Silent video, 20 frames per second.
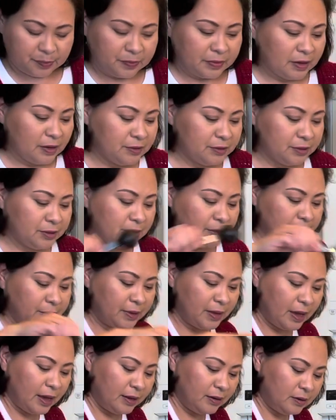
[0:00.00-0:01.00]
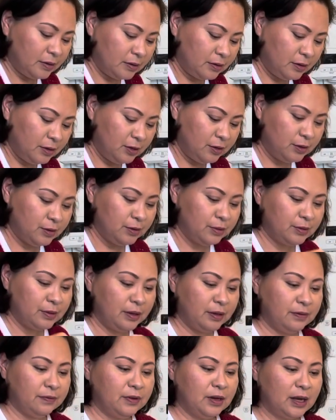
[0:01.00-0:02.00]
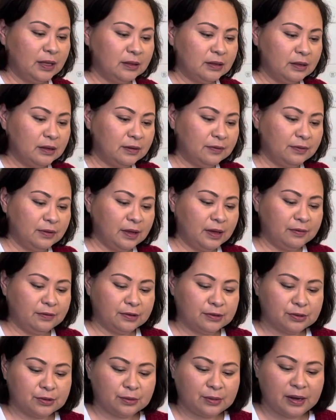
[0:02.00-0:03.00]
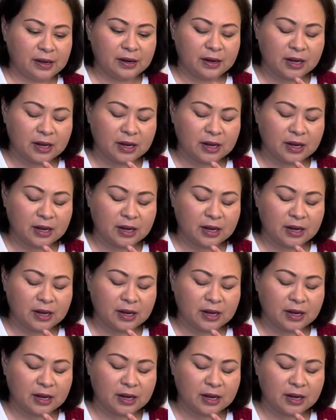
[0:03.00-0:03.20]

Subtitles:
so that you know that you've gotten the flavors right.